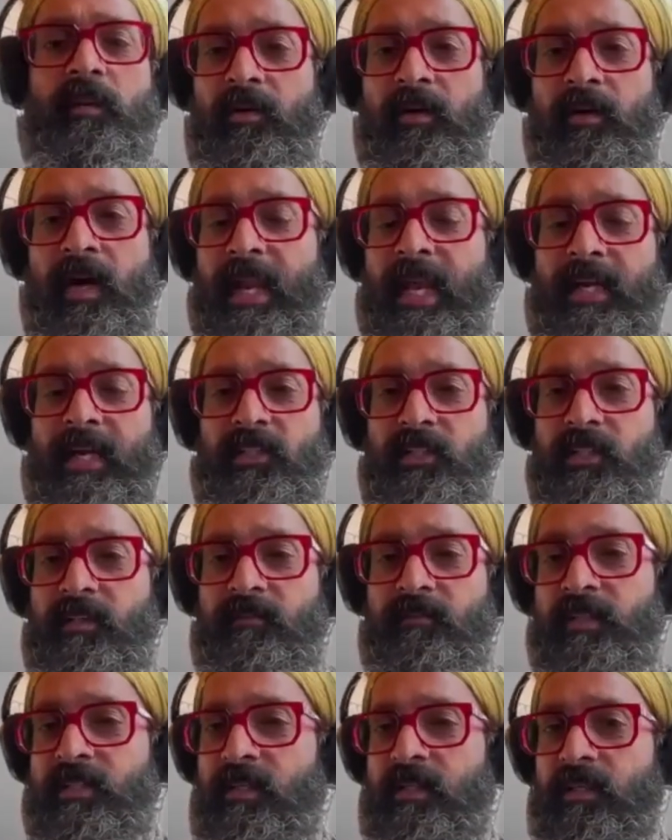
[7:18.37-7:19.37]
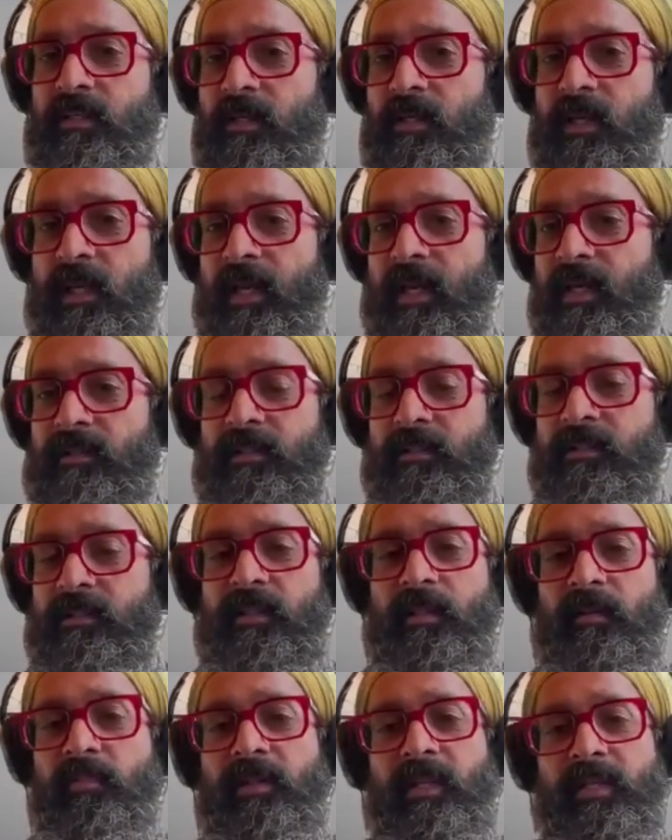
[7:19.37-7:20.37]
They're not actually physically connected
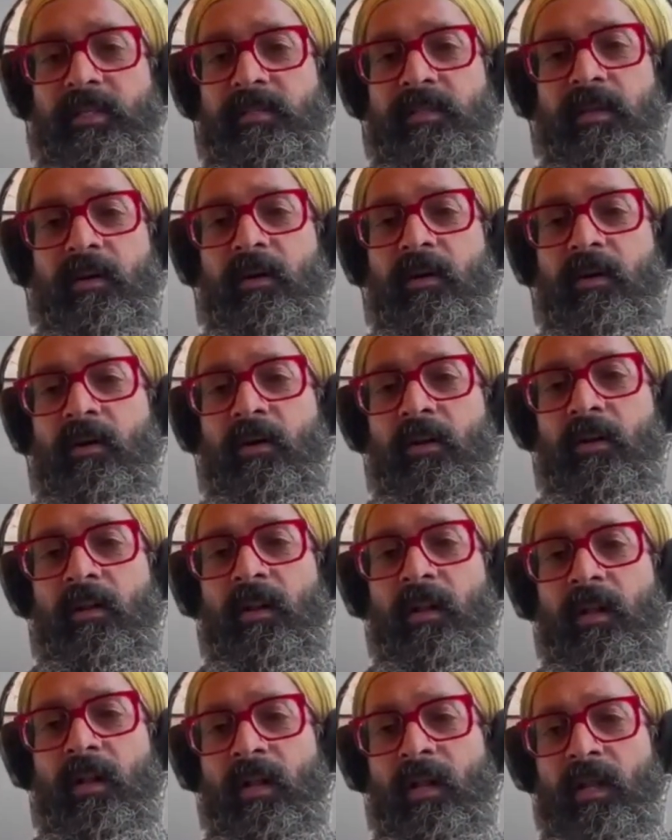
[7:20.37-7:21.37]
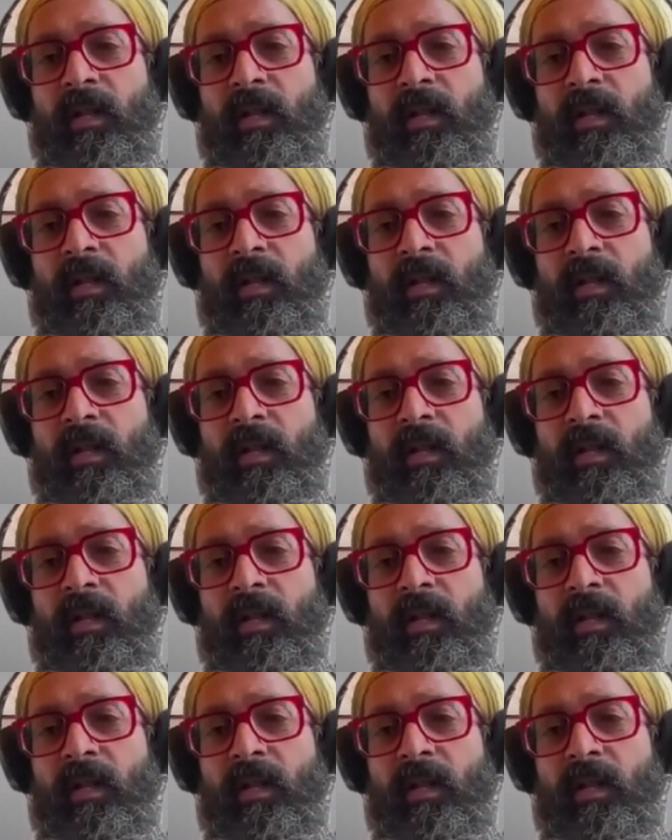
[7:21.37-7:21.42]
to the place at all.